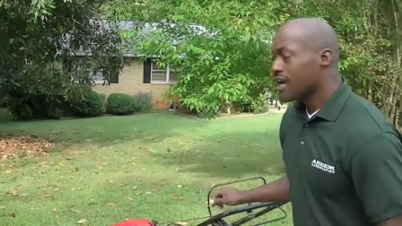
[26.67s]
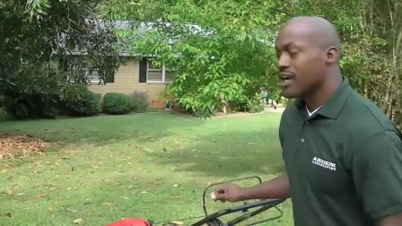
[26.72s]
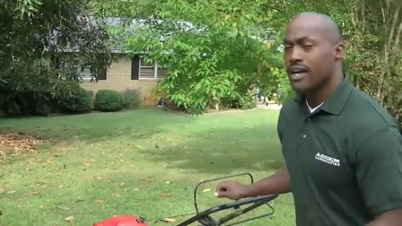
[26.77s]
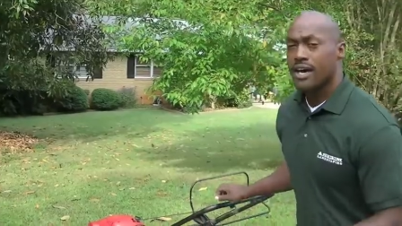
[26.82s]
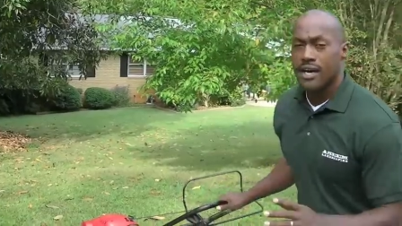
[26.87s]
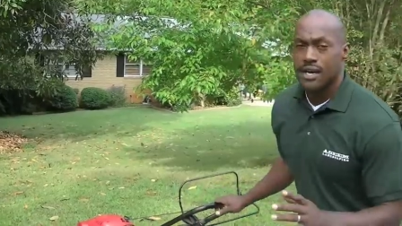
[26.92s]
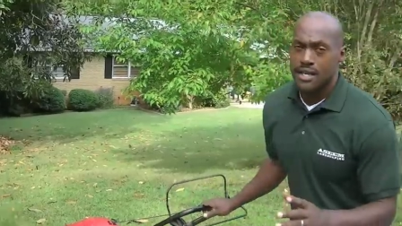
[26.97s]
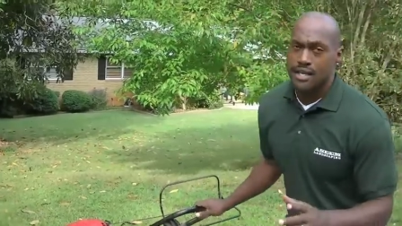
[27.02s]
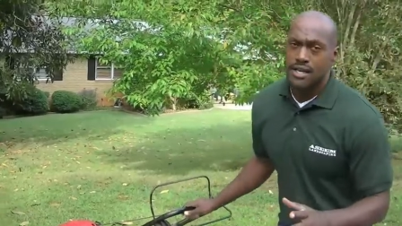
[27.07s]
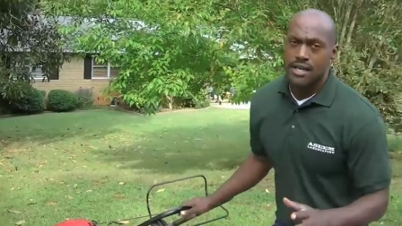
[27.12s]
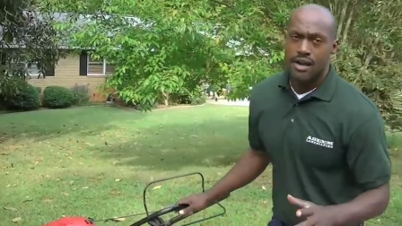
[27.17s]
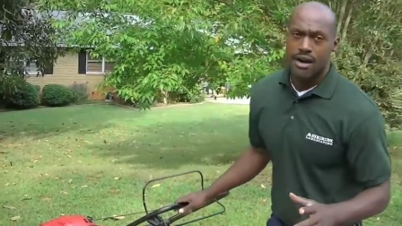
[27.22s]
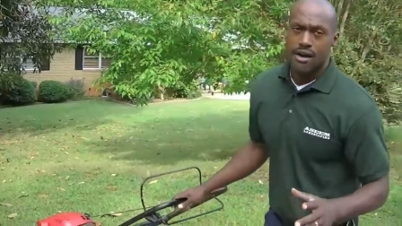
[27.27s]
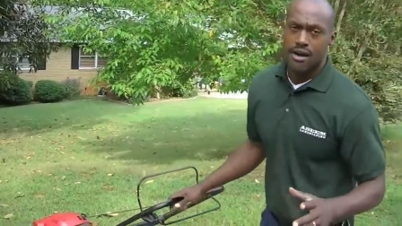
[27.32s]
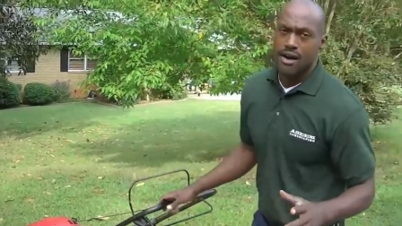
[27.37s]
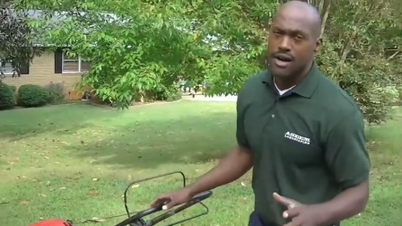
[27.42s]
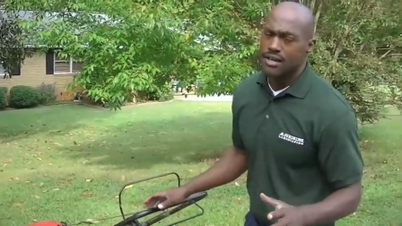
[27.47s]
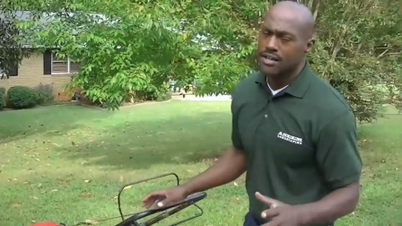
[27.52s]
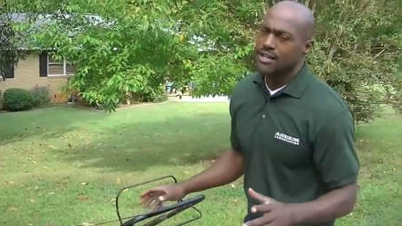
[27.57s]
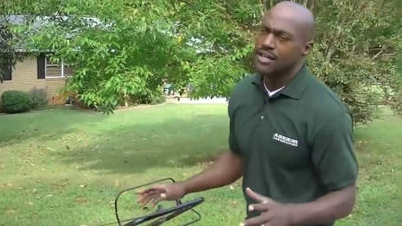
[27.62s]
Cutting a
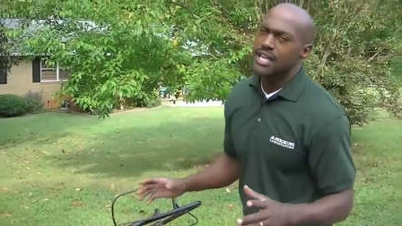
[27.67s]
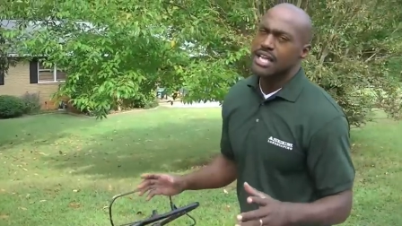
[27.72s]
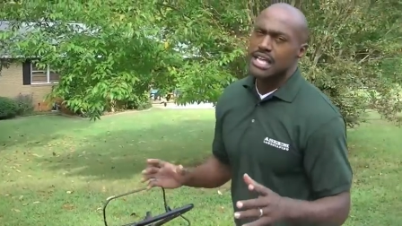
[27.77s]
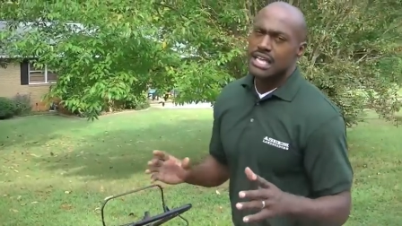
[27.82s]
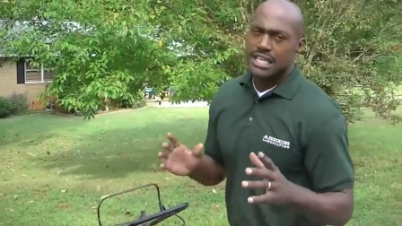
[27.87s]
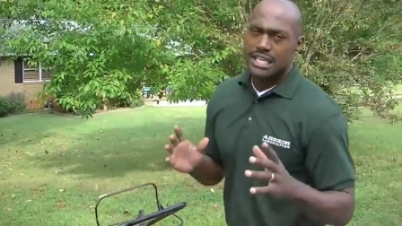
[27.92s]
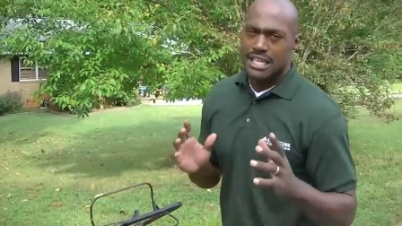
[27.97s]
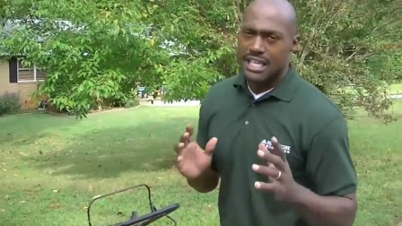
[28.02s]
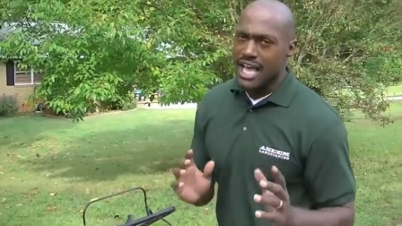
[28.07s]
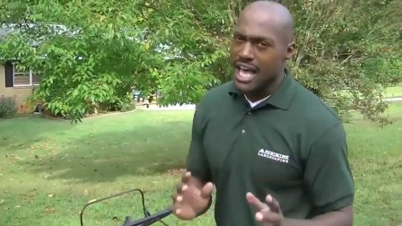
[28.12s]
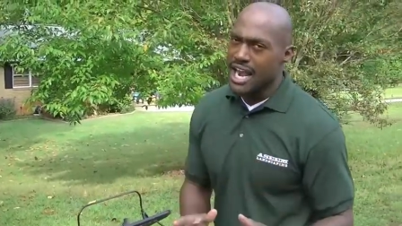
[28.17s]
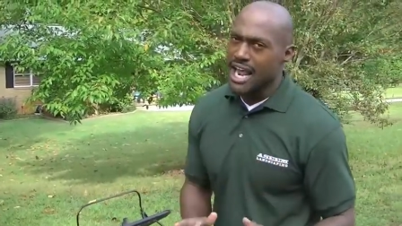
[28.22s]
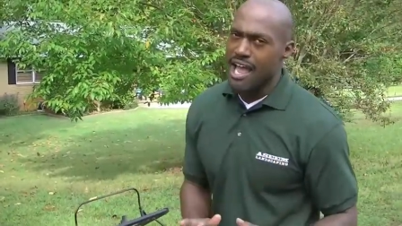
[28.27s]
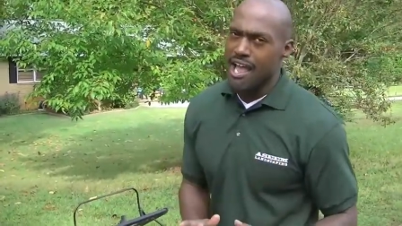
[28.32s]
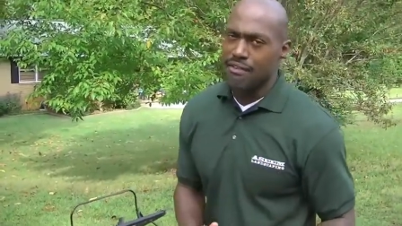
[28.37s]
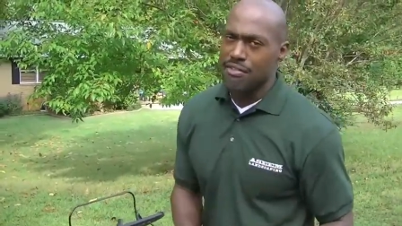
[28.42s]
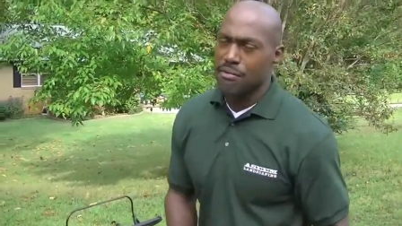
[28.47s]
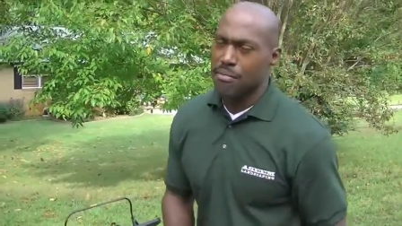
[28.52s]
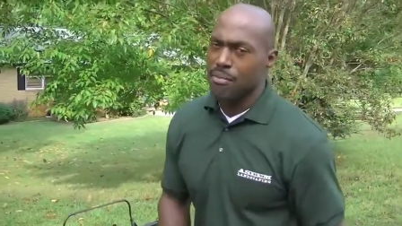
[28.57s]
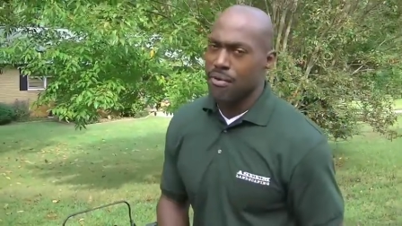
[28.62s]
yard, you got to
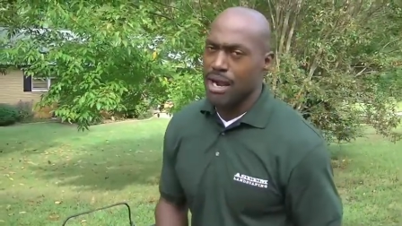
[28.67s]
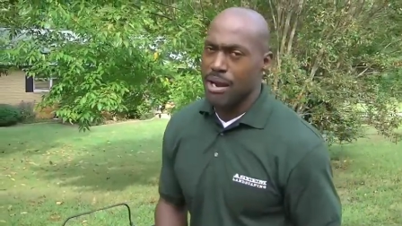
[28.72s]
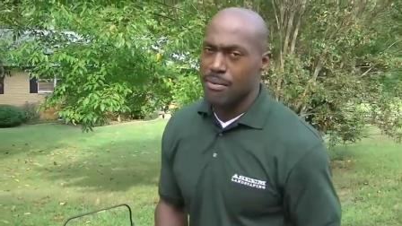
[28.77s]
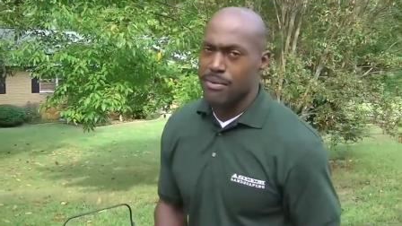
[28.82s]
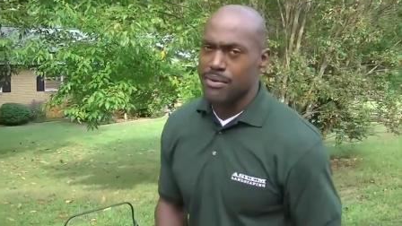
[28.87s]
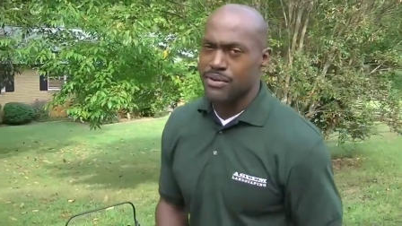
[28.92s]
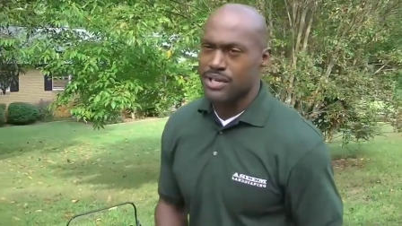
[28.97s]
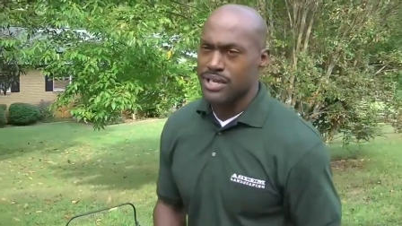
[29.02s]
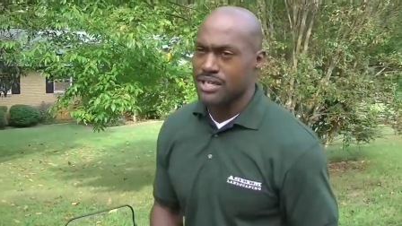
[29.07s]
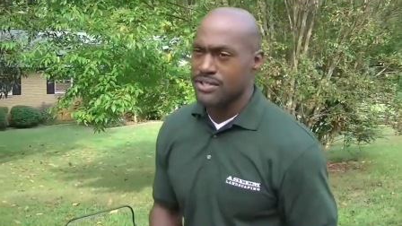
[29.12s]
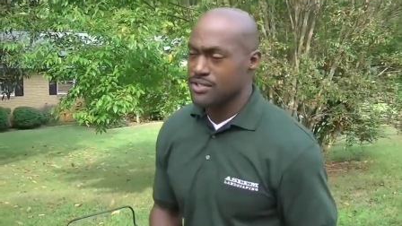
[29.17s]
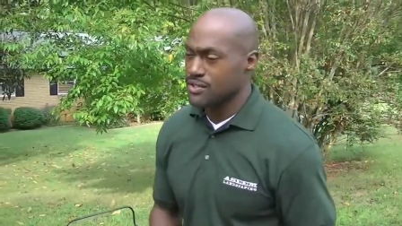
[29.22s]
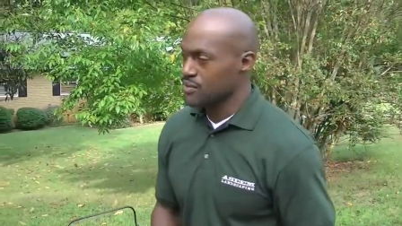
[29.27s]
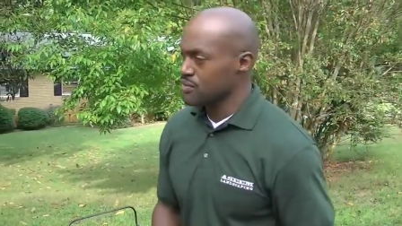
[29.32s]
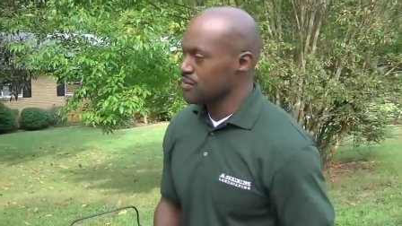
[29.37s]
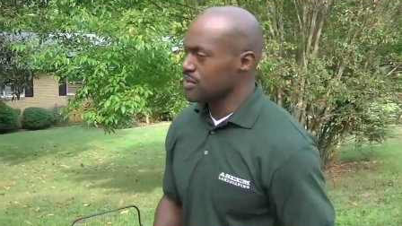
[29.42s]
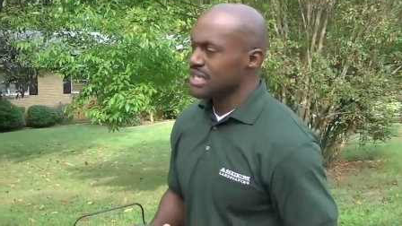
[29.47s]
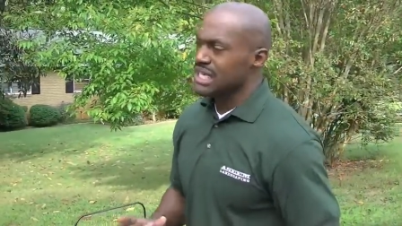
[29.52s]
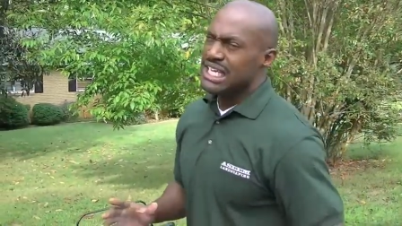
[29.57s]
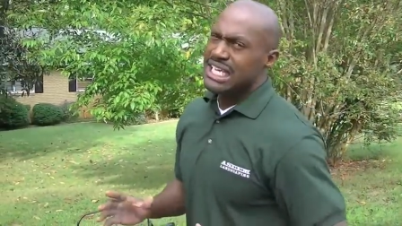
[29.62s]
have the proper utensil,